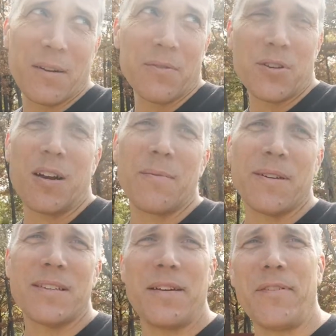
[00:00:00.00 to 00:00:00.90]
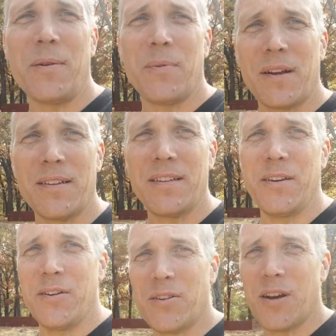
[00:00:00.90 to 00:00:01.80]
I was talking about safety. I'm going to
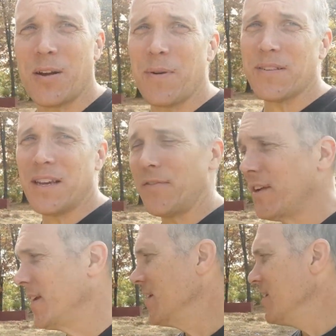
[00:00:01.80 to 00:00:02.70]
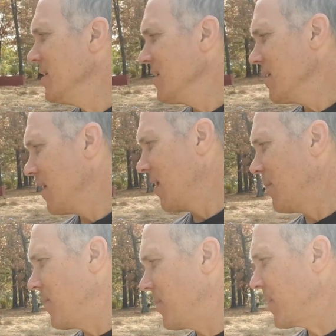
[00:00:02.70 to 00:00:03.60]
continue to talk about safety.
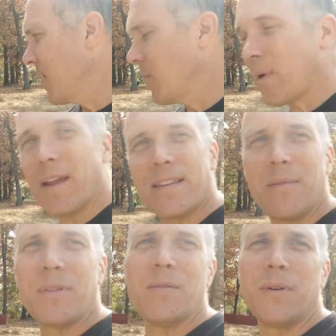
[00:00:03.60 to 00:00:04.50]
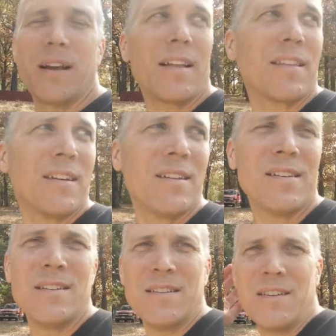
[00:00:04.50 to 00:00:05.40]
Um, we attempted, we got the,
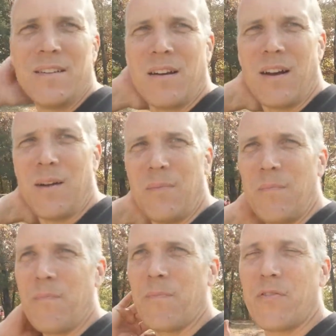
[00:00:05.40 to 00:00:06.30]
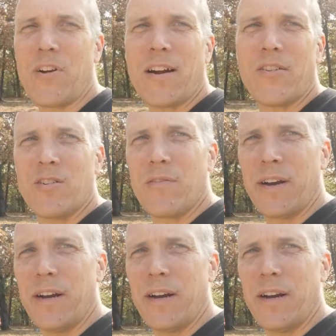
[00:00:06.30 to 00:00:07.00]
um, the tractor over